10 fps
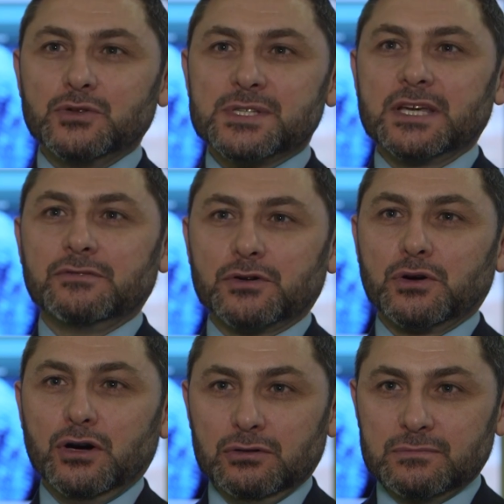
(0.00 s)
to safer
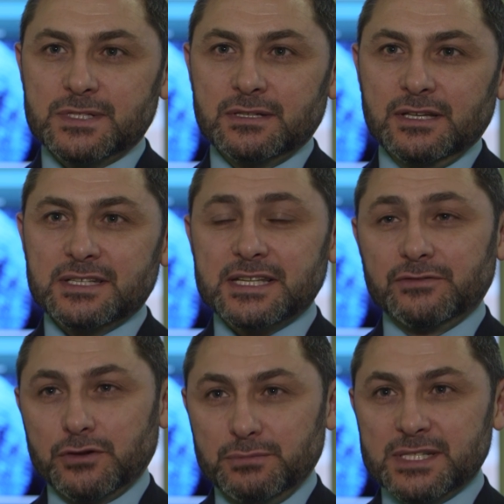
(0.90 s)
homes,
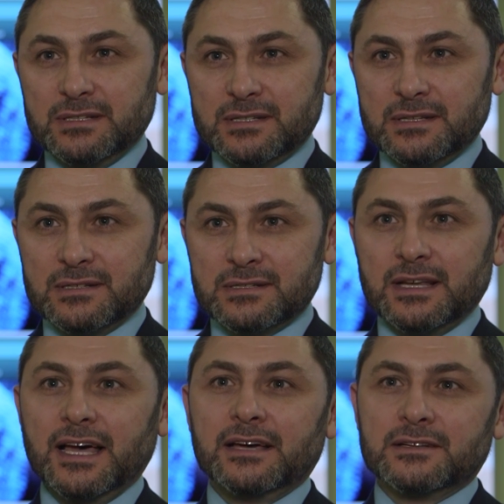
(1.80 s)
safer businesses,
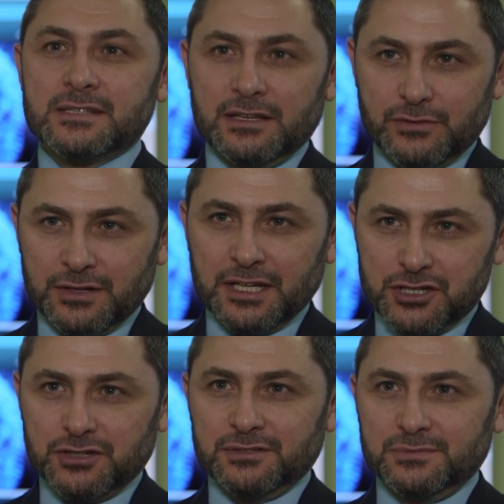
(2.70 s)
and a safer
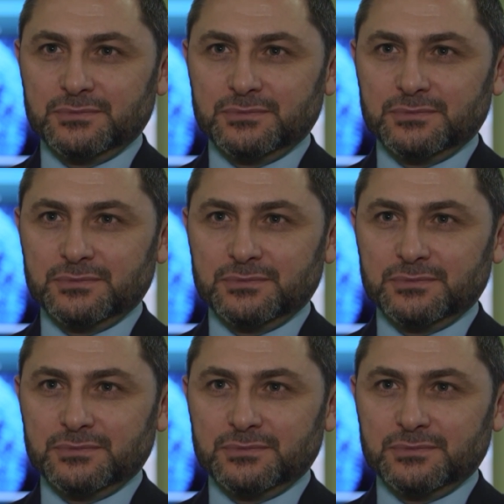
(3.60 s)
nation.